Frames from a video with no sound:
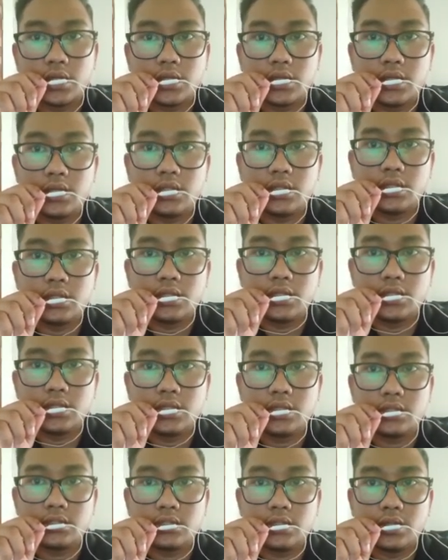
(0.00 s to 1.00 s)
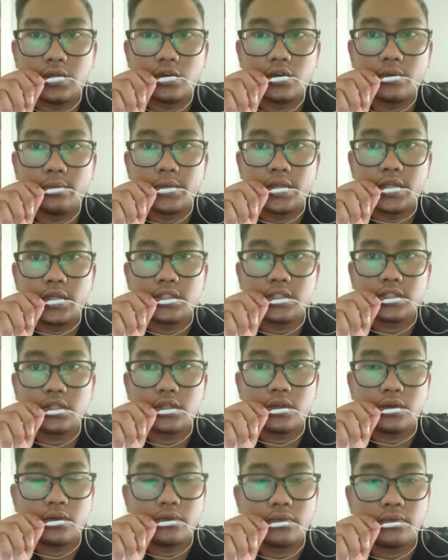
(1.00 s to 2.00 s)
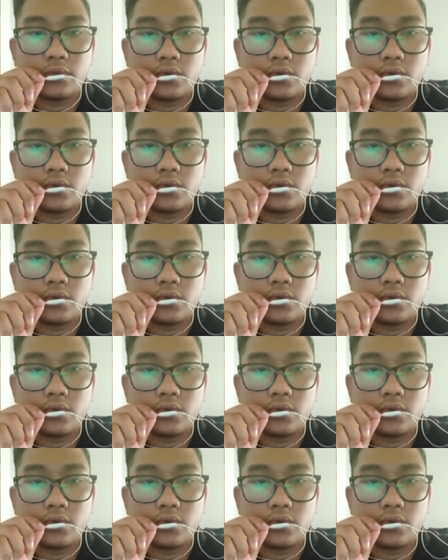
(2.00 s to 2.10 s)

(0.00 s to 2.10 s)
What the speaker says: It is the combination of